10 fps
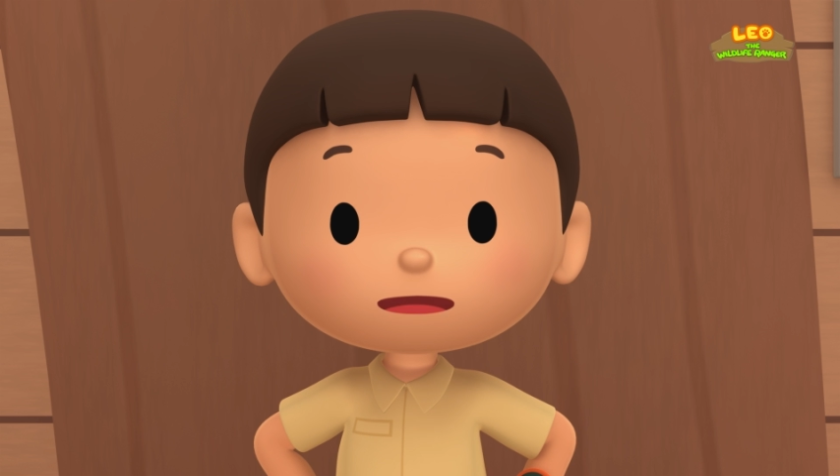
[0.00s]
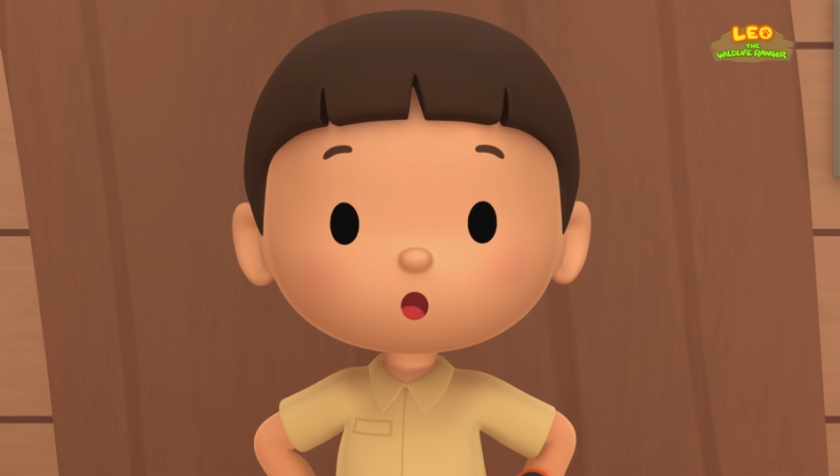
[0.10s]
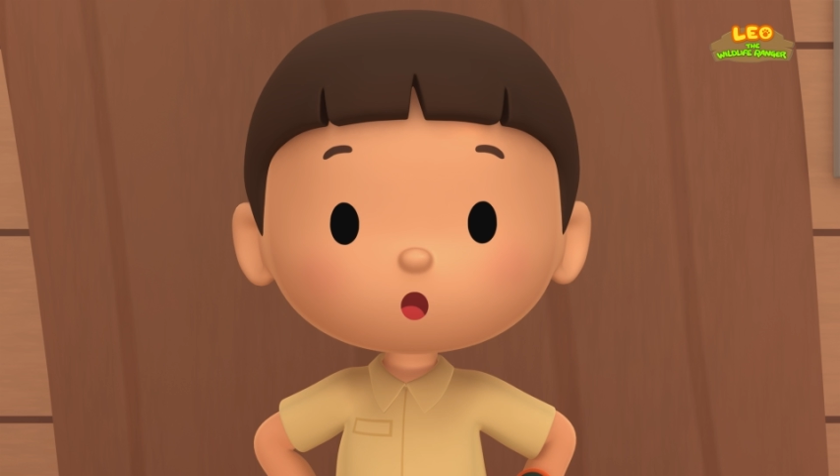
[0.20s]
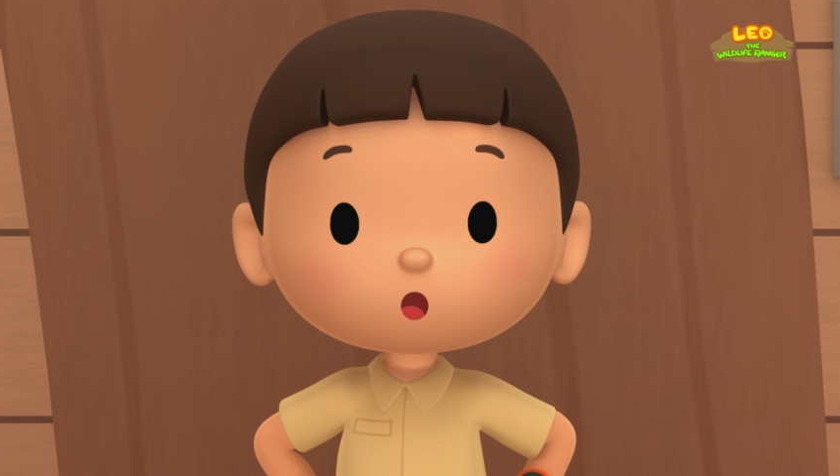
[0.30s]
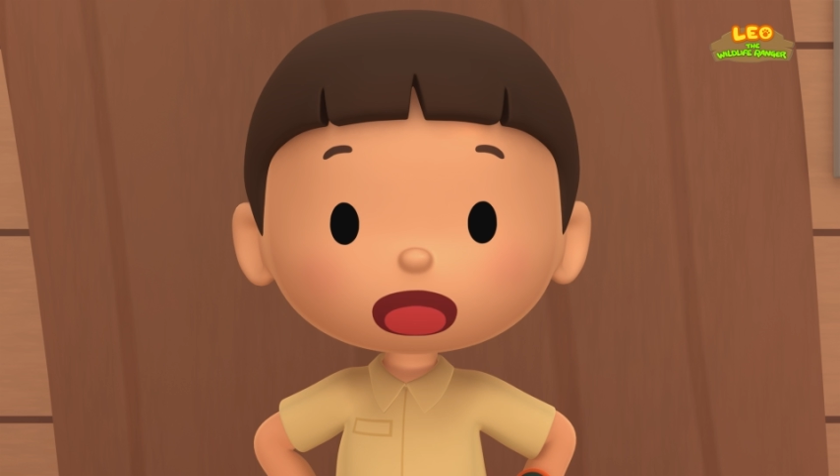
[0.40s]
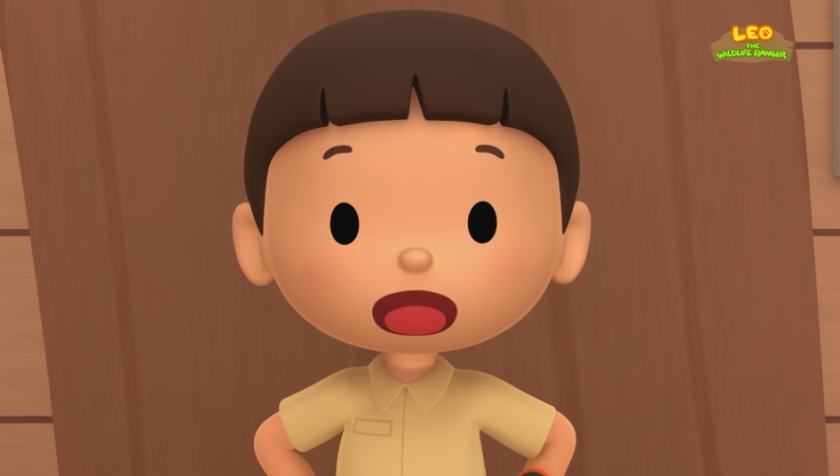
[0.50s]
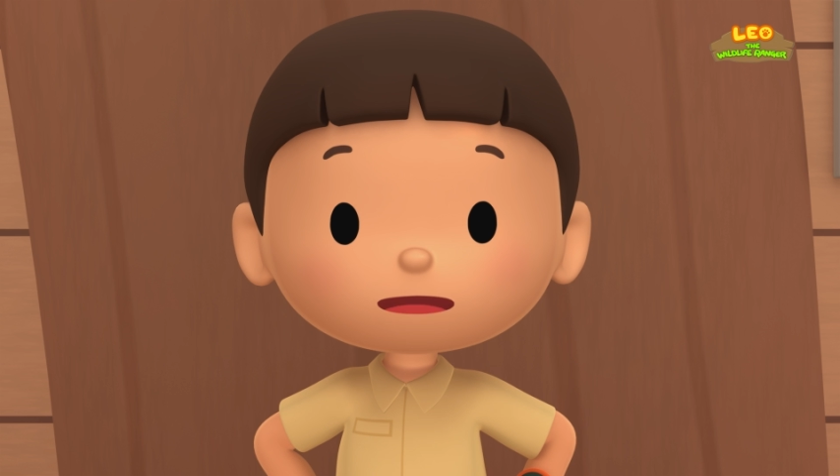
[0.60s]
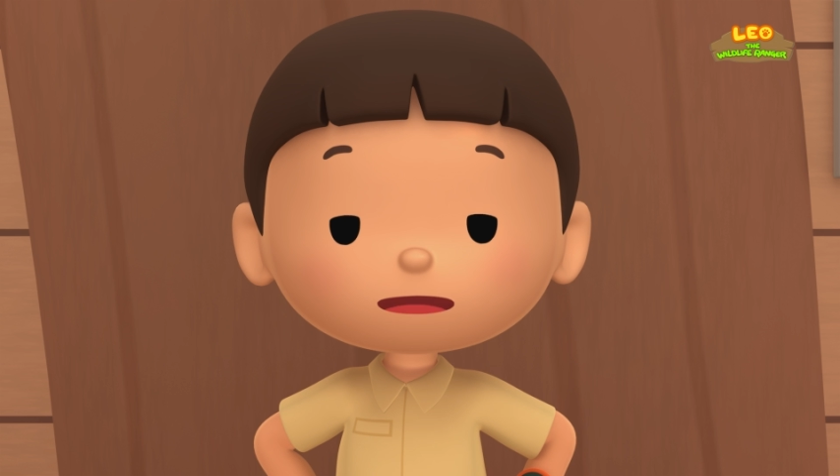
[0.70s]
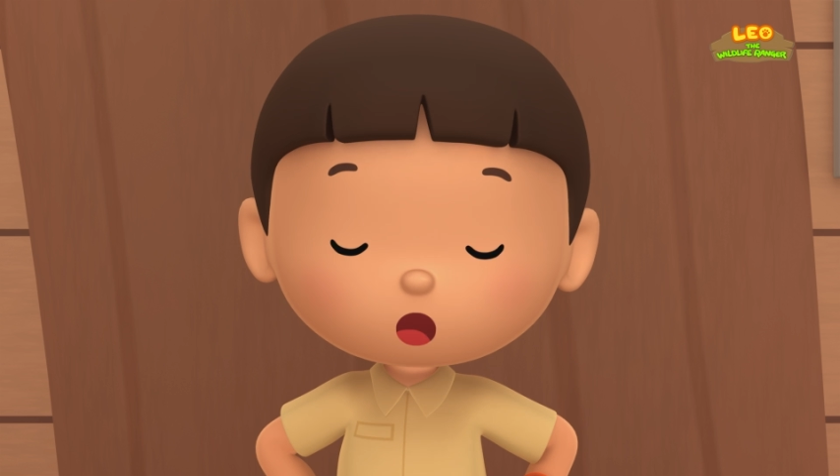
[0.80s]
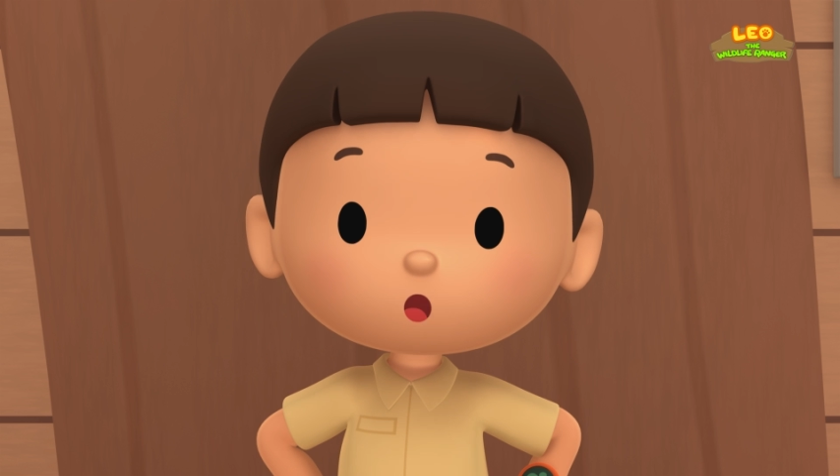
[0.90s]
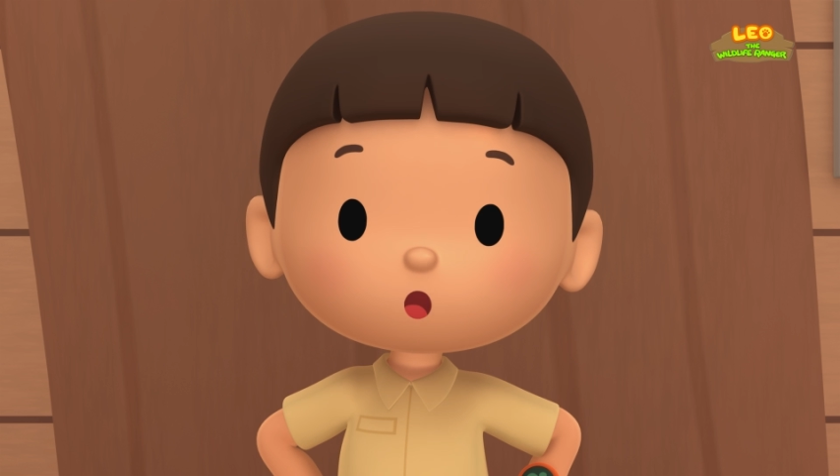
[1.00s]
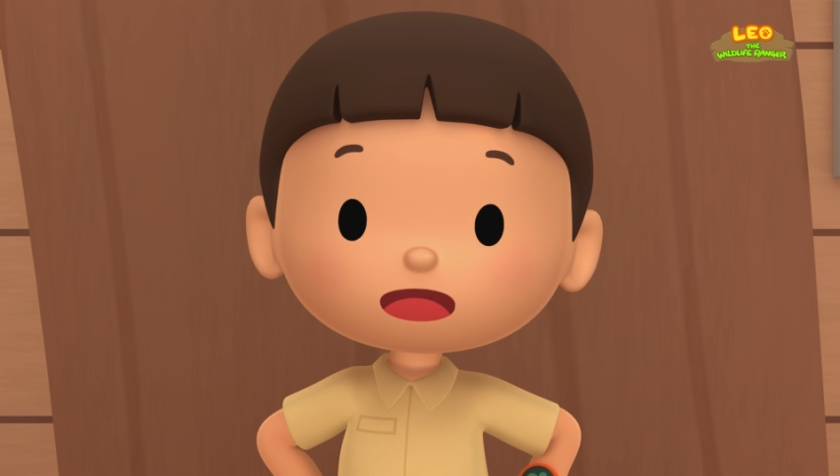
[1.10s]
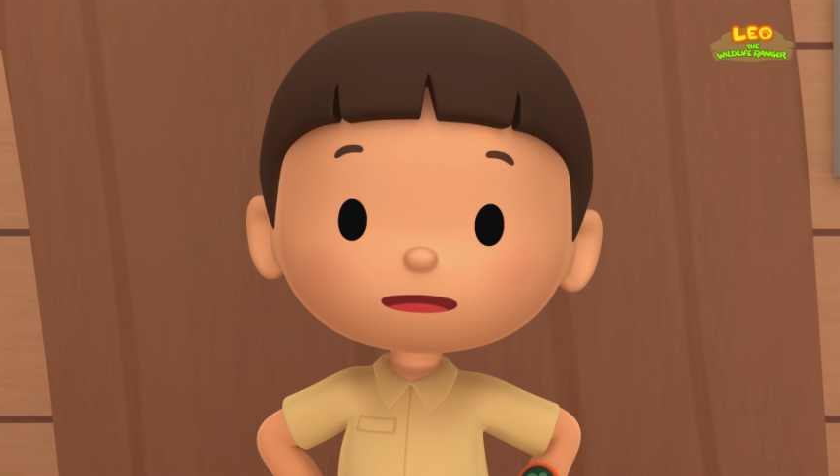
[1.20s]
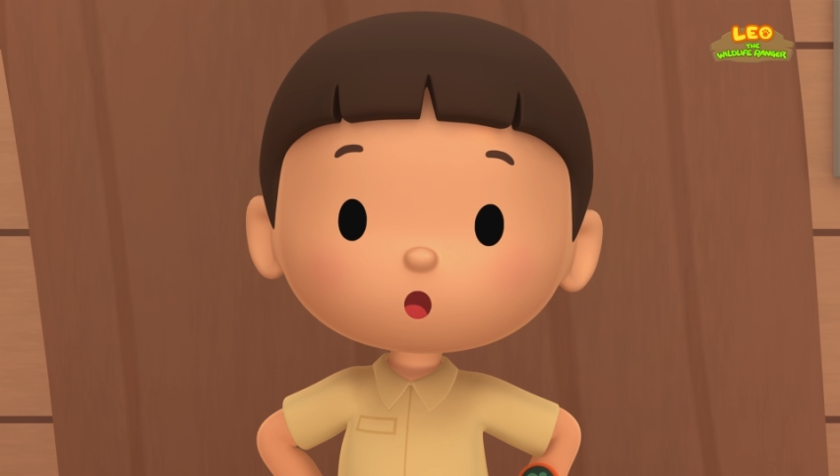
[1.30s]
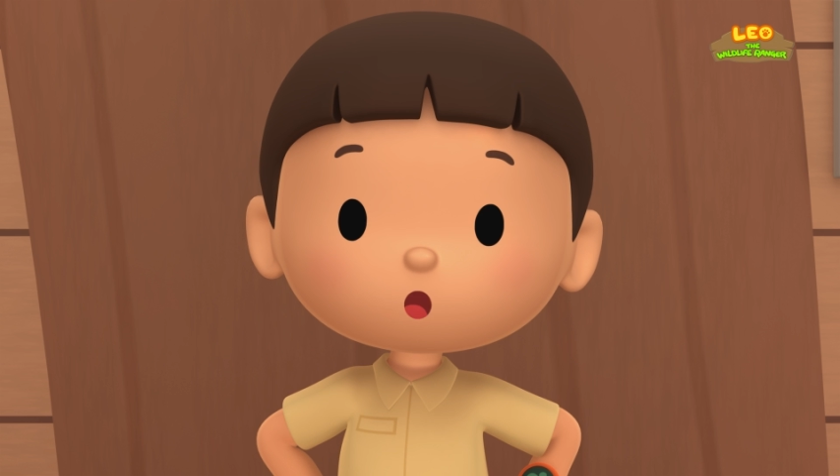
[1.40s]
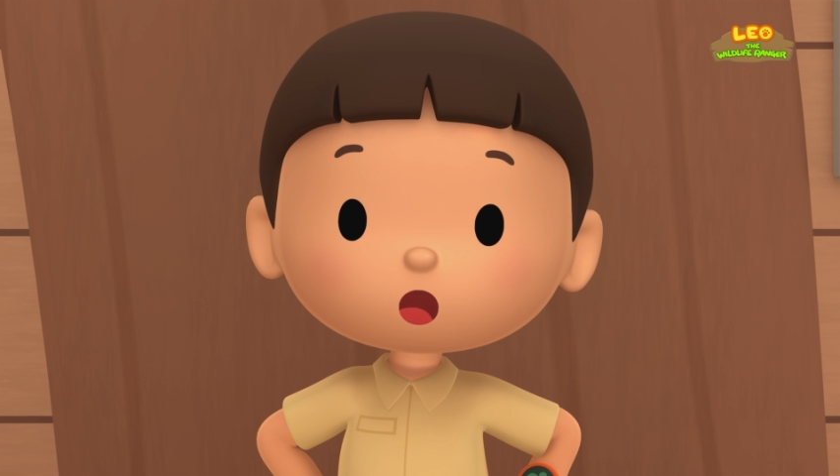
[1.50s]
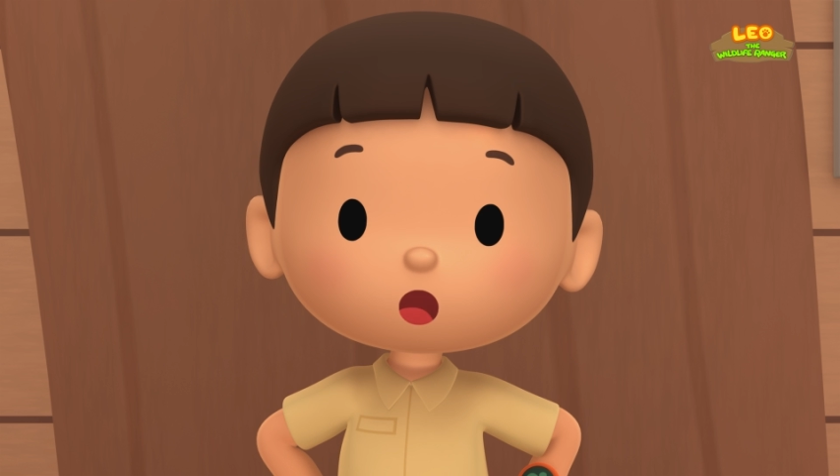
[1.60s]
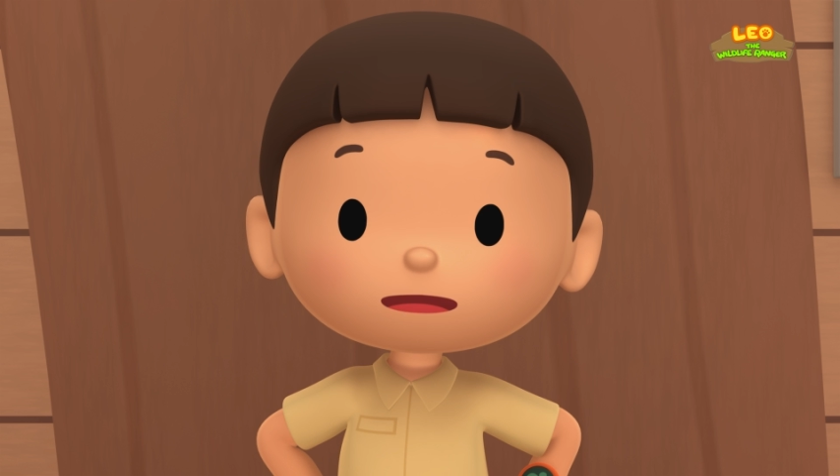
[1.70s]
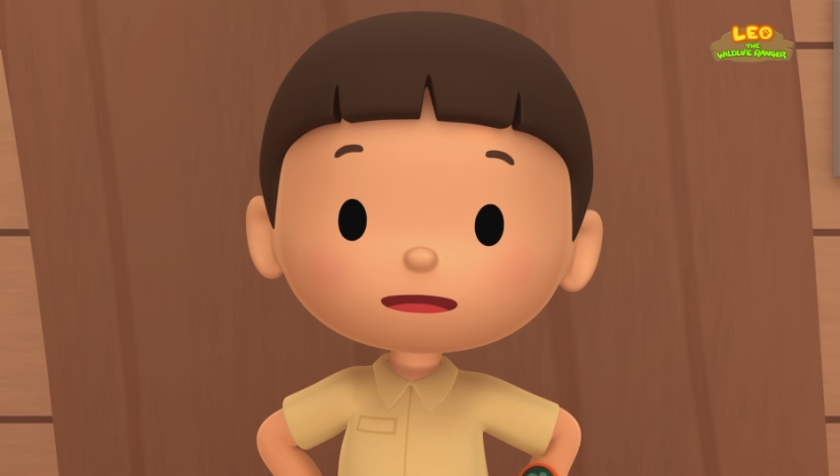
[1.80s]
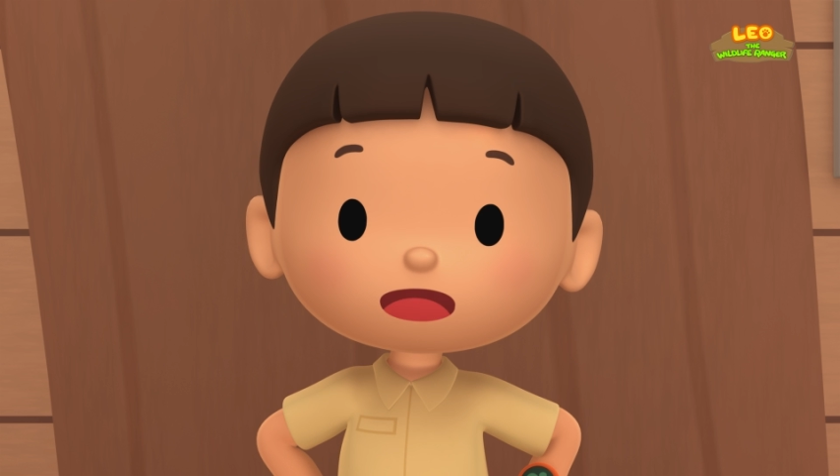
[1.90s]
it won't find all that food
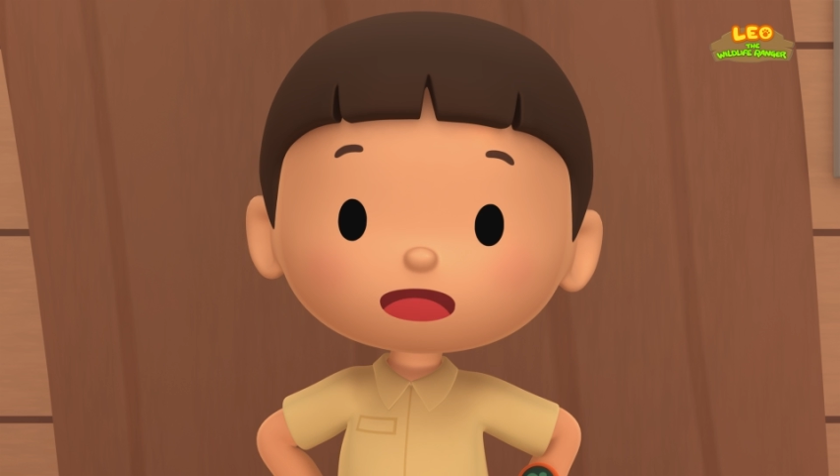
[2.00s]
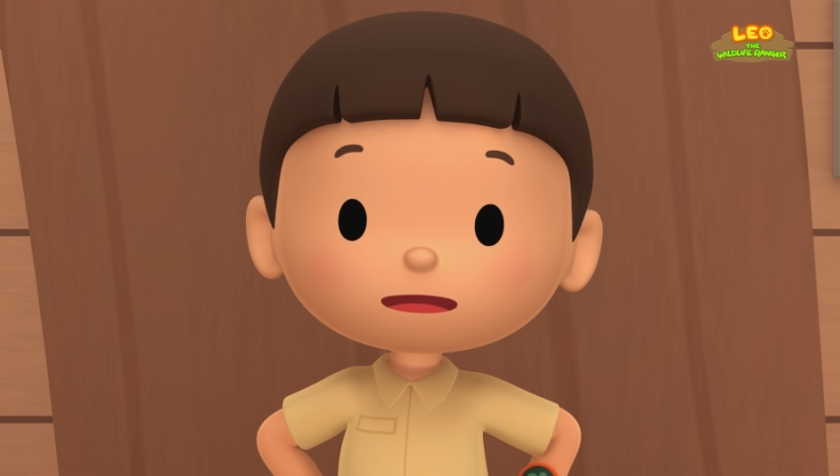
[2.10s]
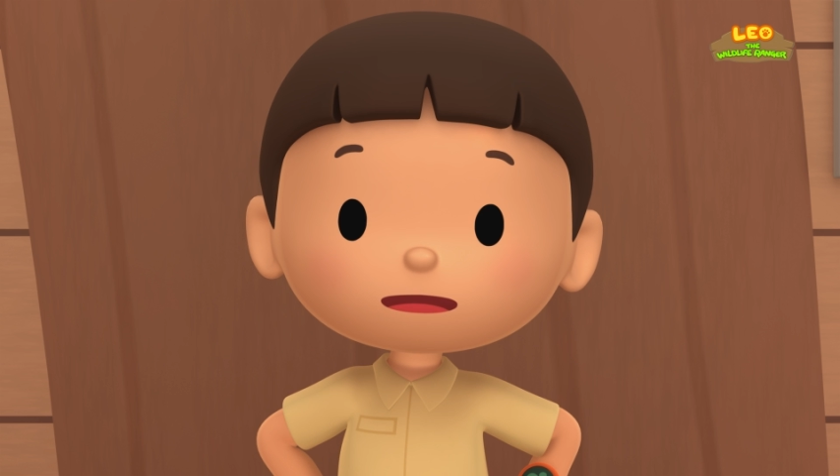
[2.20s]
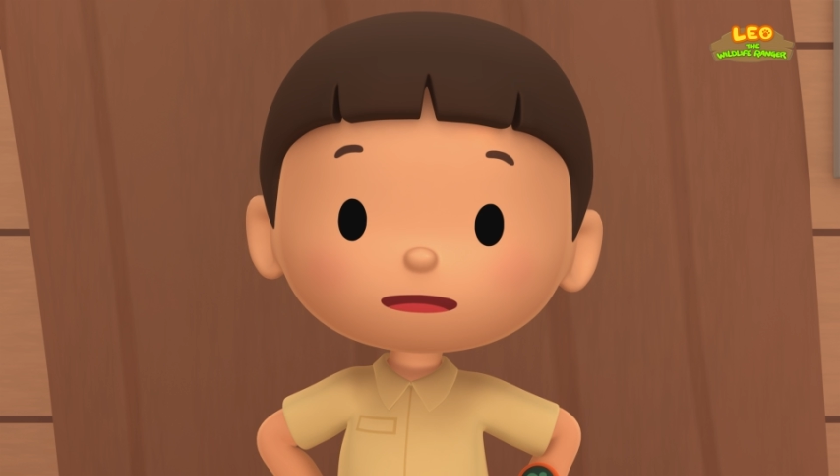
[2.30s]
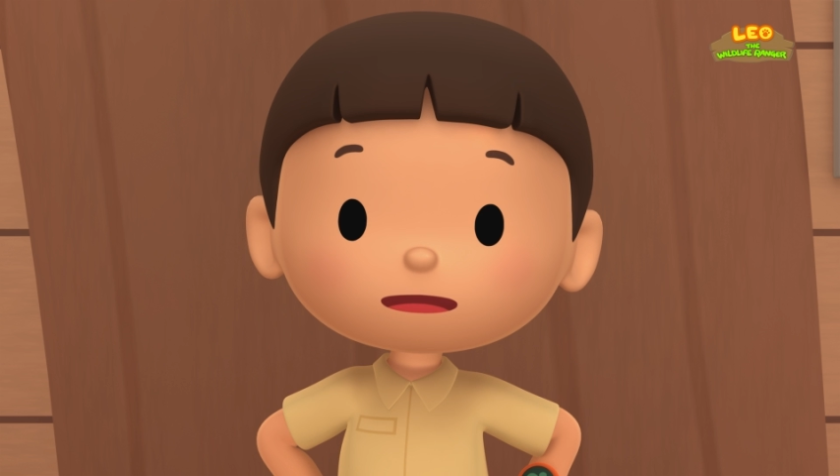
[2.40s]
here.